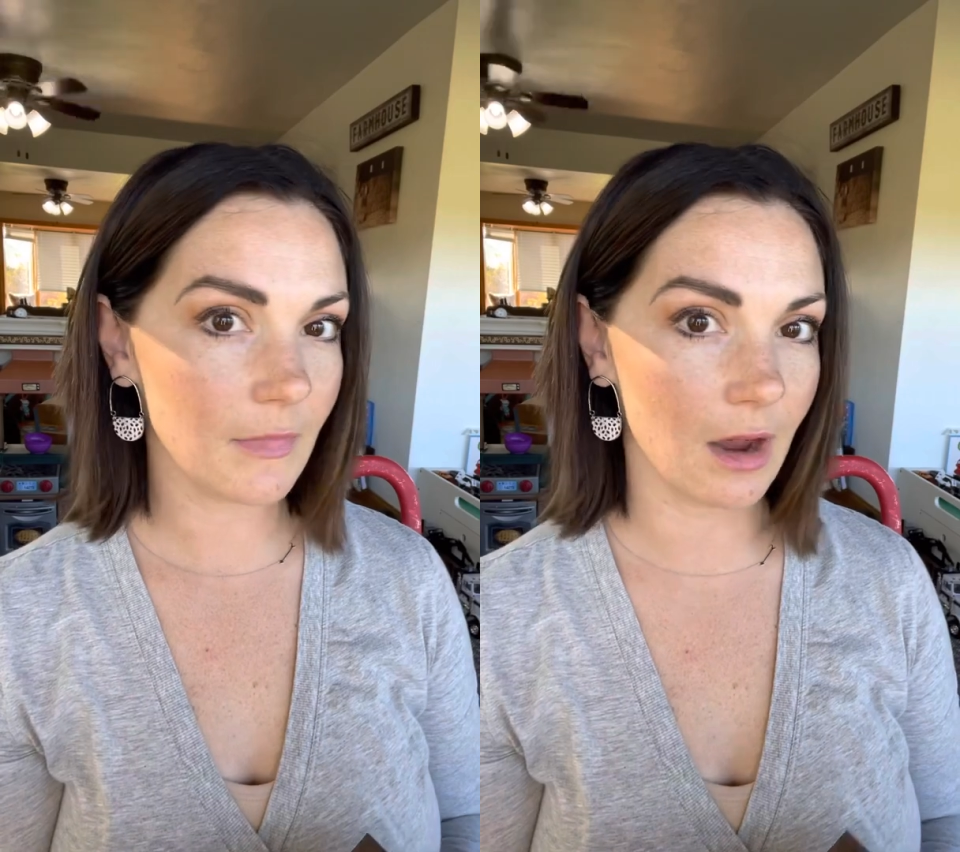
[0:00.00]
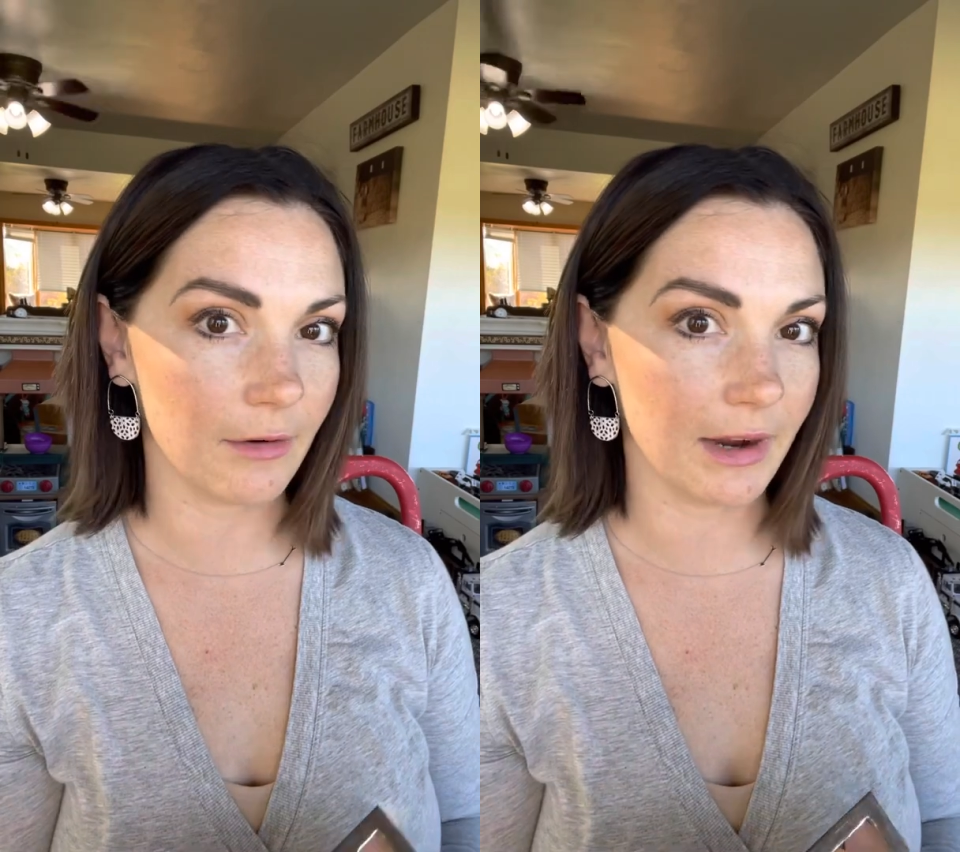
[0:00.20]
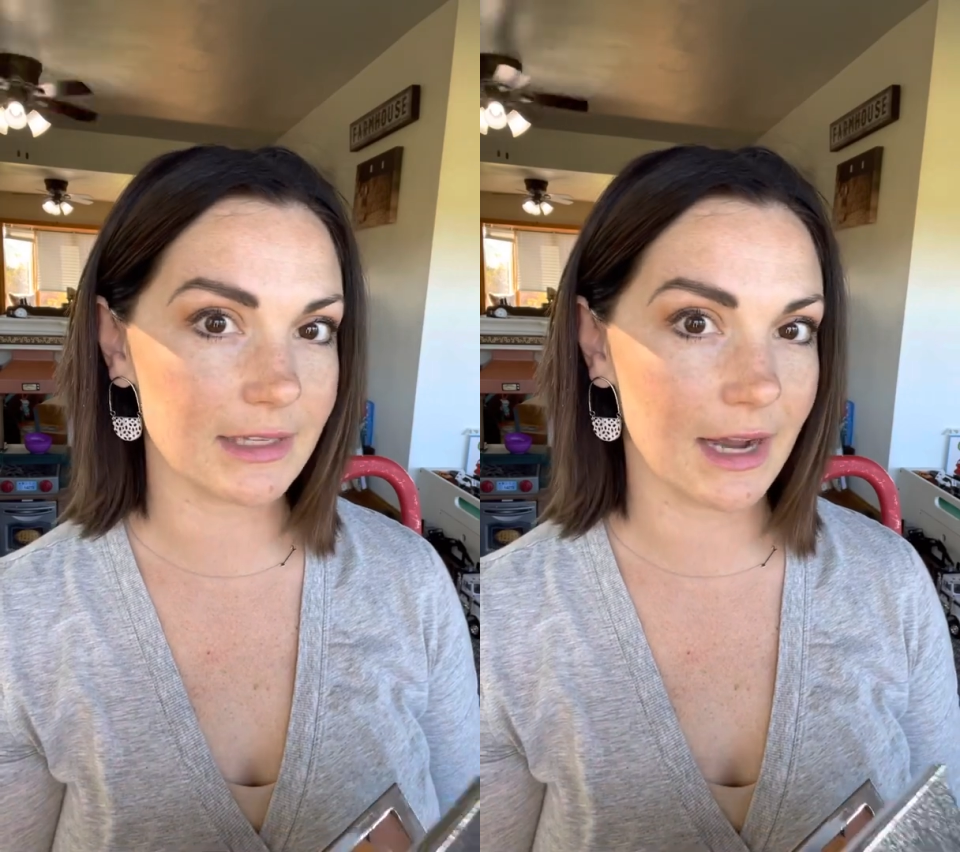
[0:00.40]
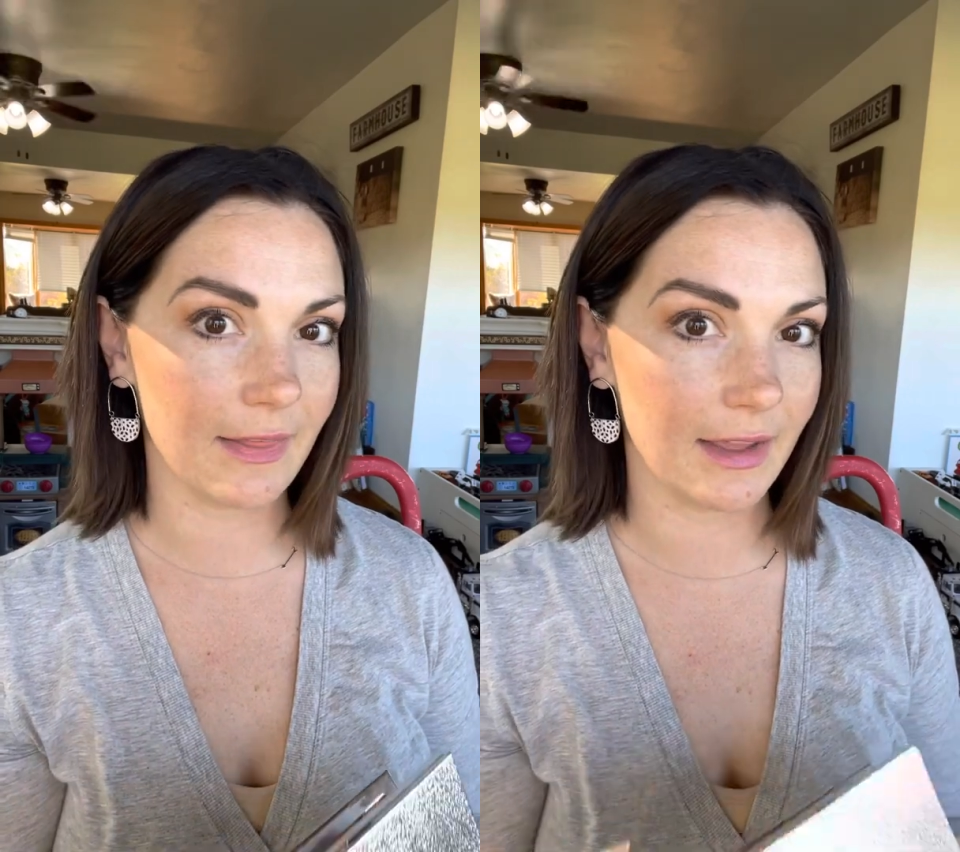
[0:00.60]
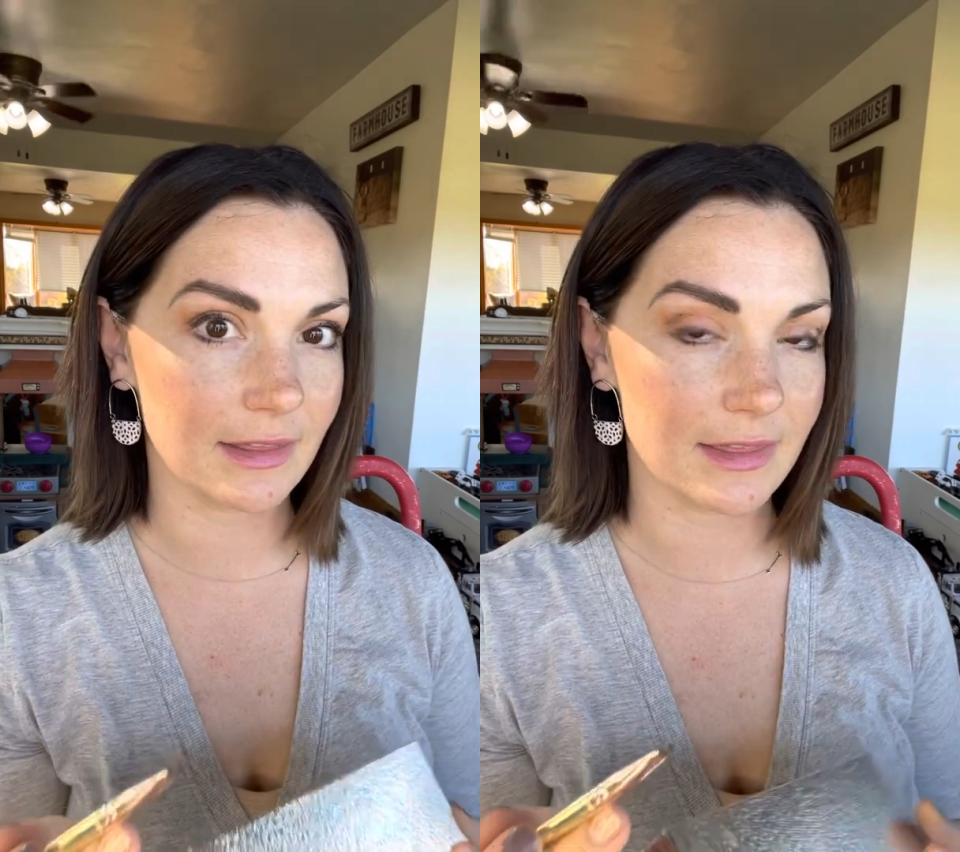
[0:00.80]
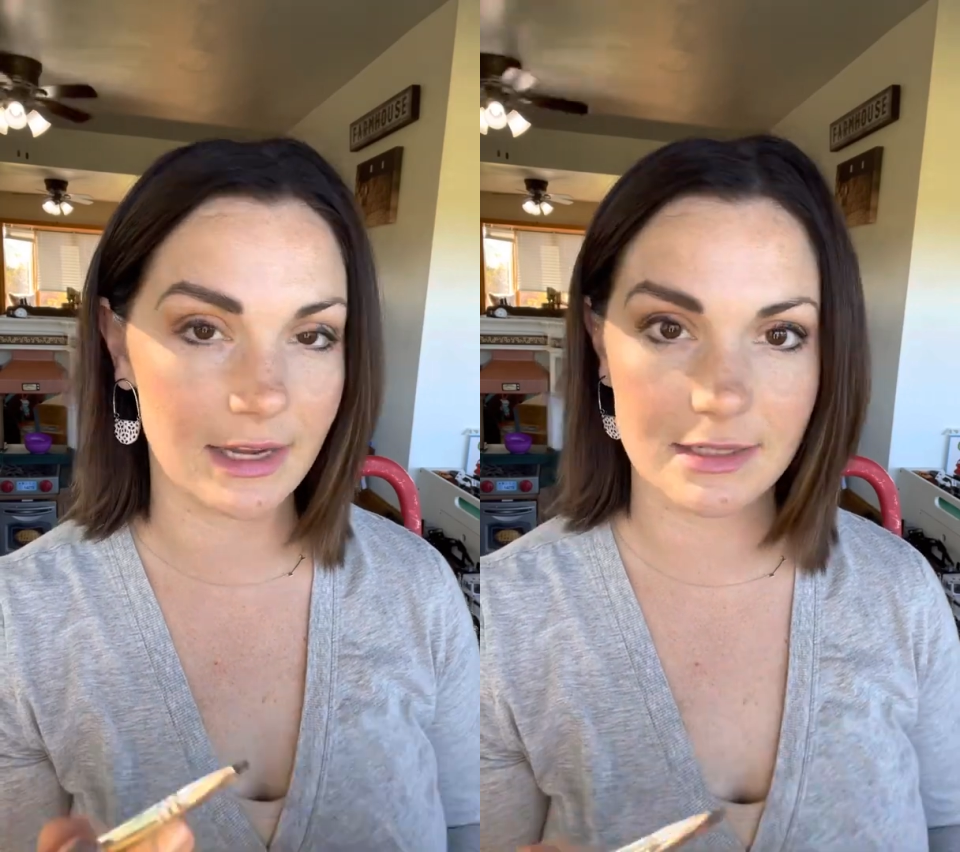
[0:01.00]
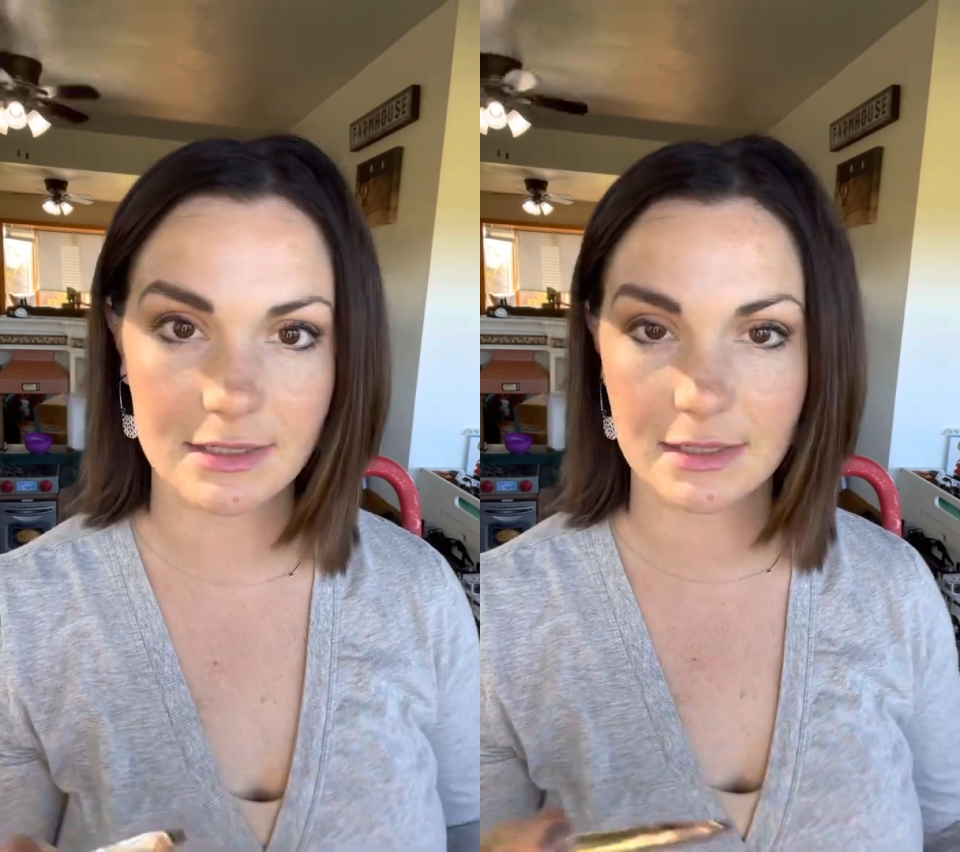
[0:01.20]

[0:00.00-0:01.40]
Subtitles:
All right, I like that.